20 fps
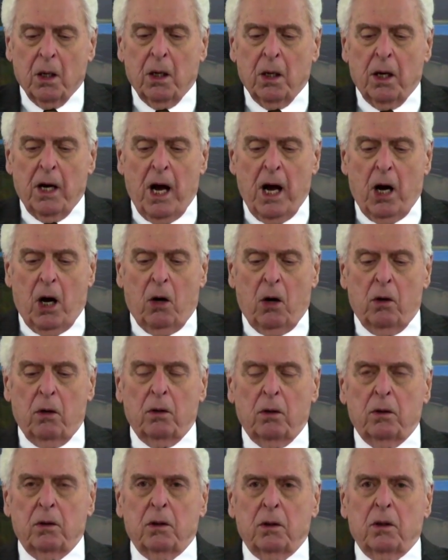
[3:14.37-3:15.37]
Now,
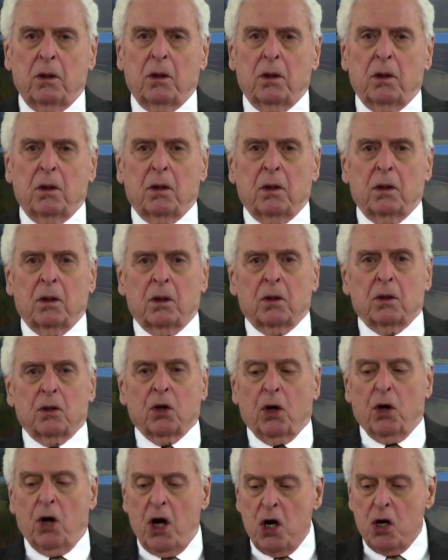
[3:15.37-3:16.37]

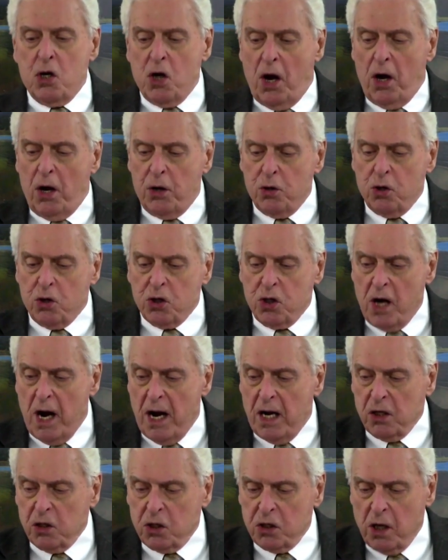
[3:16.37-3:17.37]
you need to
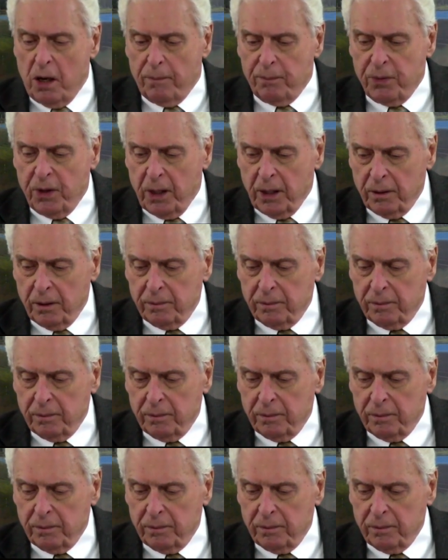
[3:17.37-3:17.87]
understand something.